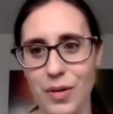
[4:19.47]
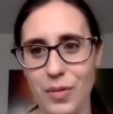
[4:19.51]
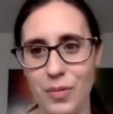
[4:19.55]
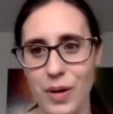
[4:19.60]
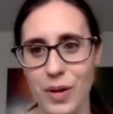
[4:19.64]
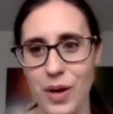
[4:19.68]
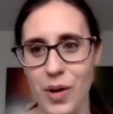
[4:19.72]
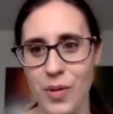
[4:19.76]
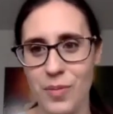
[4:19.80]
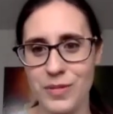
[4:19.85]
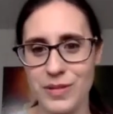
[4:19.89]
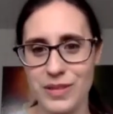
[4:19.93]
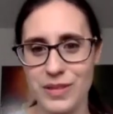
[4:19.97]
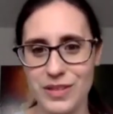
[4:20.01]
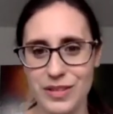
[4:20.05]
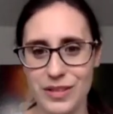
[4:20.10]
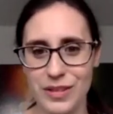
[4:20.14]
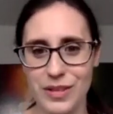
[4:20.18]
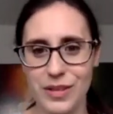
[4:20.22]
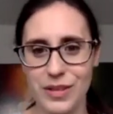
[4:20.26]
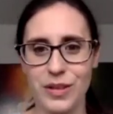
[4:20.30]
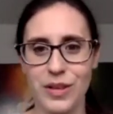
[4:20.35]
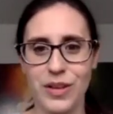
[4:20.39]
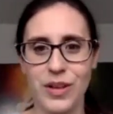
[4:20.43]
We almost
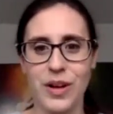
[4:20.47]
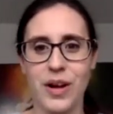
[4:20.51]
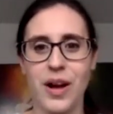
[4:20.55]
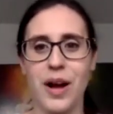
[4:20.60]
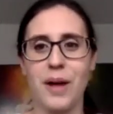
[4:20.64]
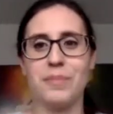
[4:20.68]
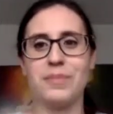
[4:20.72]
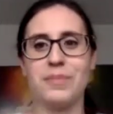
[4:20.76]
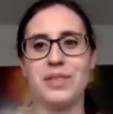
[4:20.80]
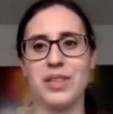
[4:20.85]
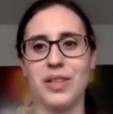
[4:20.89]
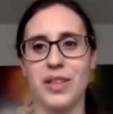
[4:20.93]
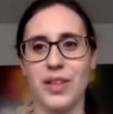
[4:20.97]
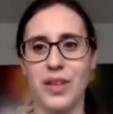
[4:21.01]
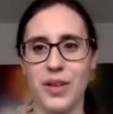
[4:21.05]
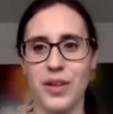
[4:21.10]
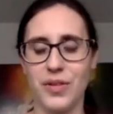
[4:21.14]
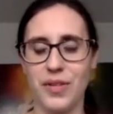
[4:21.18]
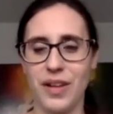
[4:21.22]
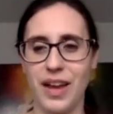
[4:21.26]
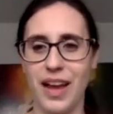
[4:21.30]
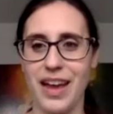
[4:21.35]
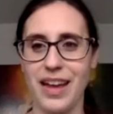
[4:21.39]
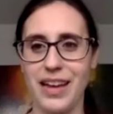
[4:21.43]
look up to the
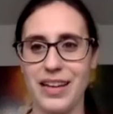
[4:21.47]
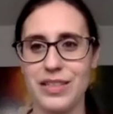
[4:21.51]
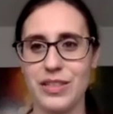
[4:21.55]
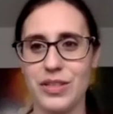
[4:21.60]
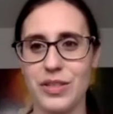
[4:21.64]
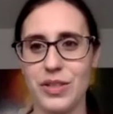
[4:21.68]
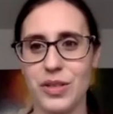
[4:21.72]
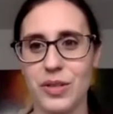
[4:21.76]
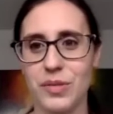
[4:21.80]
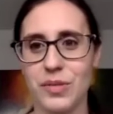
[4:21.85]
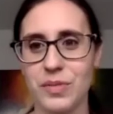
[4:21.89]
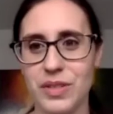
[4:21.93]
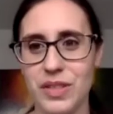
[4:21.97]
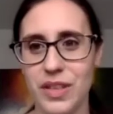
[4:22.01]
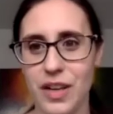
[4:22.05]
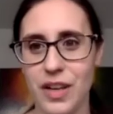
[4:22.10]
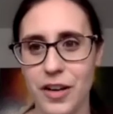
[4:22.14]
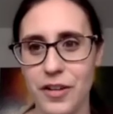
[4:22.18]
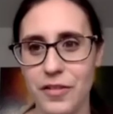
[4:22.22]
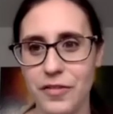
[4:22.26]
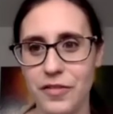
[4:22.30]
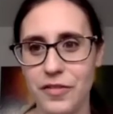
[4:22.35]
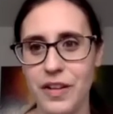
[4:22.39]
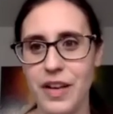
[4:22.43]
UK in terms
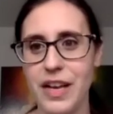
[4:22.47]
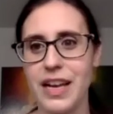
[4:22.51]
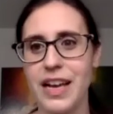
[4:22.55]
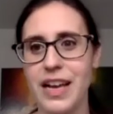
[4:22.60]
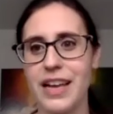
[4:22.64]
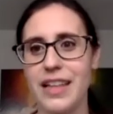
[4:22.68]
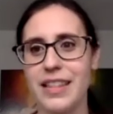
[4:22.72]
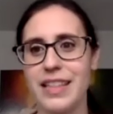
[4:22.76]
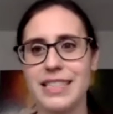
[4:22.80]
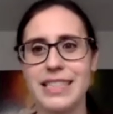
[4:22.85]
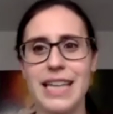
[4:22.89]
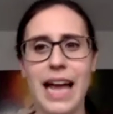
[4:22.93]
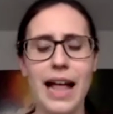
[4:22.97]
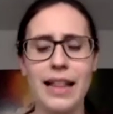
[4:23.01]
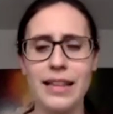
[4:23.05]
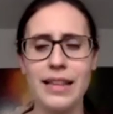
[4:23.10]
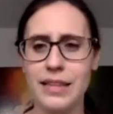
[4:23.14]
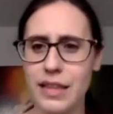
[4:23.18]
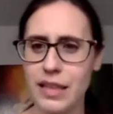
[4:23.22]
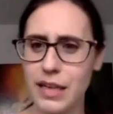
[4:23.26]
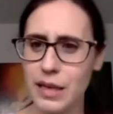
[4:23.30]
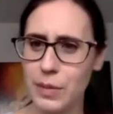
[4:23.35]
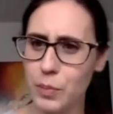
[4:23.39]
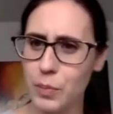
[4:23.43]
of the talent
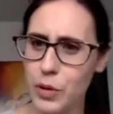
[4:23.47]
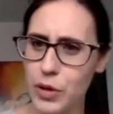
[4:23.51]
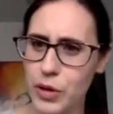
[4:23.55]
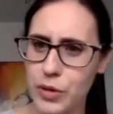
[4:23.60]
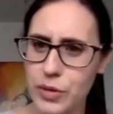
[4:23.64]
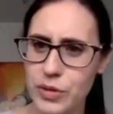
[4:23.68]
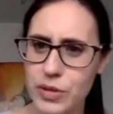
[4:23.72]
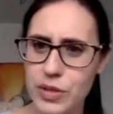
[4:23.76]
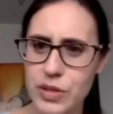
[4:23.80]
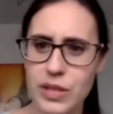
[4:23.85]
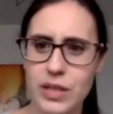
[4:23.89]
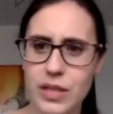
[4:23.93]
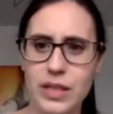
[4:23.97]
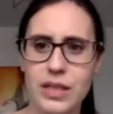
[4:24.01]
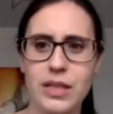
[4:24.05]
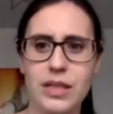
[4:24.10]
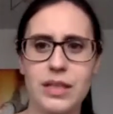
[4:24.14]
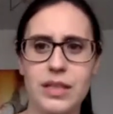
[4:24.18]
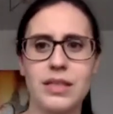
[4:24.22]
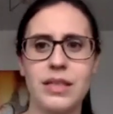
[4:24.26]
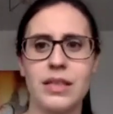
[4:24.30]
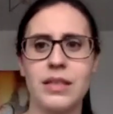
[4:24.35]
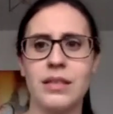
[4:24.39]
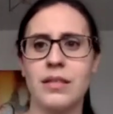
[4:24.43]
that it
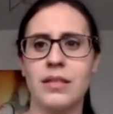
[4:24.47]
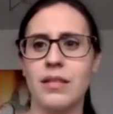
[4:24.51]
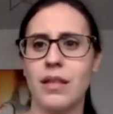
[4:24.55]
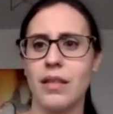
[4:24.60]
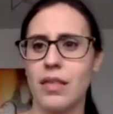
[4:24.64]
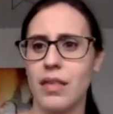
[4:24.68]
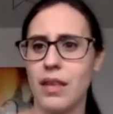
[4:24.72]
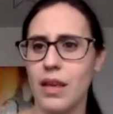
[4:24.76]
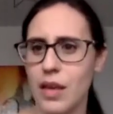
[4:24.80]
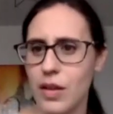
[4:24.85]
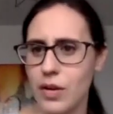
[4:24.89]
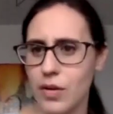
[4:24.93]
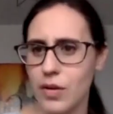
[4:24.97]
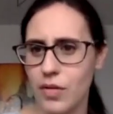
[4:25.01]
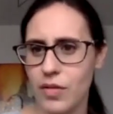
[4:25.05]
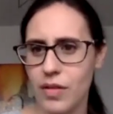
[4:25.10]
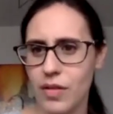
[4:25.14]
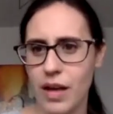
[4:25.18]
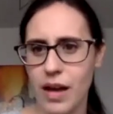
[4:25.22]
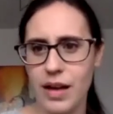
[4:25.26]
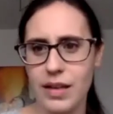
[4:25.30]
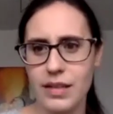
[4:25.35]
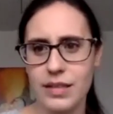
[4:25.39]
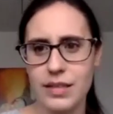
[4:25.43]
produces and the theater
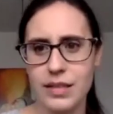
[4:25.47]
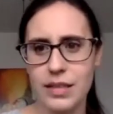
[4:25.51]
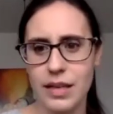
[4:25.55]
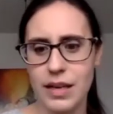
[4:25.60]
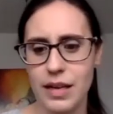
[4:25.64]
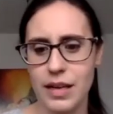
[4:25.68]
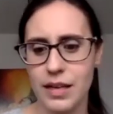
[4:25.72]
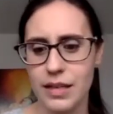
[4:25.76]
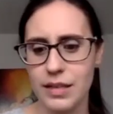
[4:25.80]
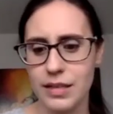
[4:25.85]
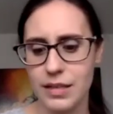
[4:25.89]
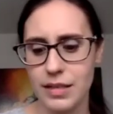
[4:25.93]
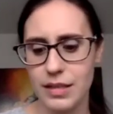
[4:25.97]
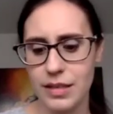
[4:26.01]
that it